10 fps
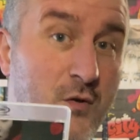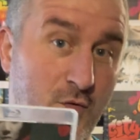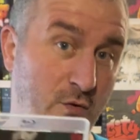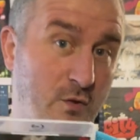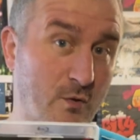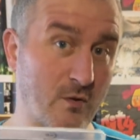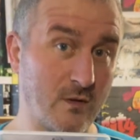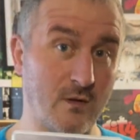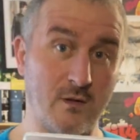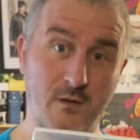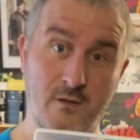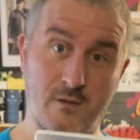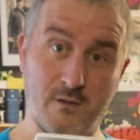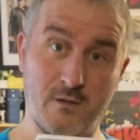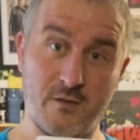So your
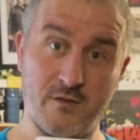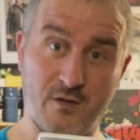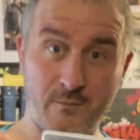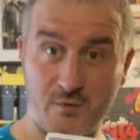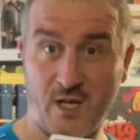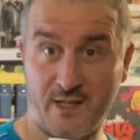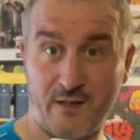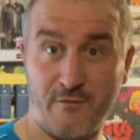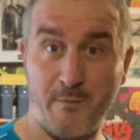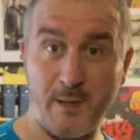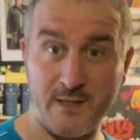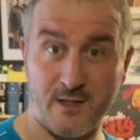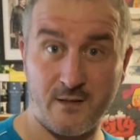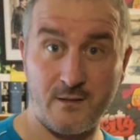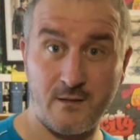subjective
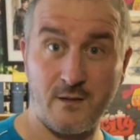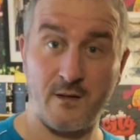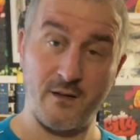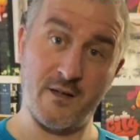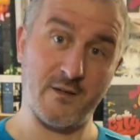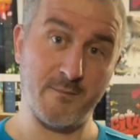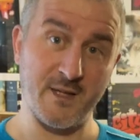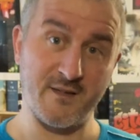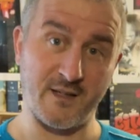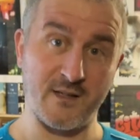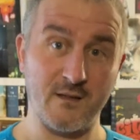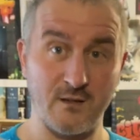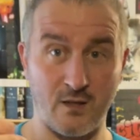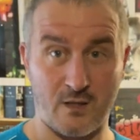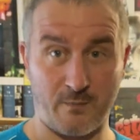opinion is missing
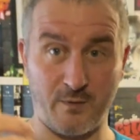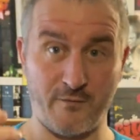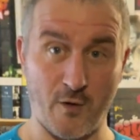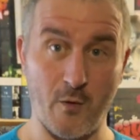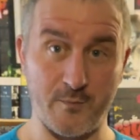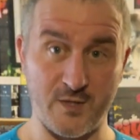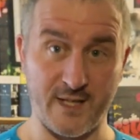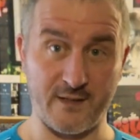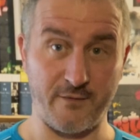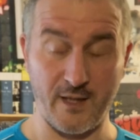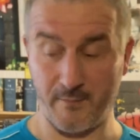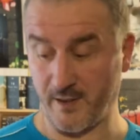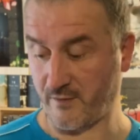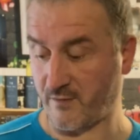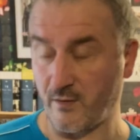a couple of objective
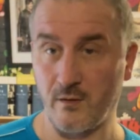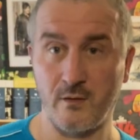elements.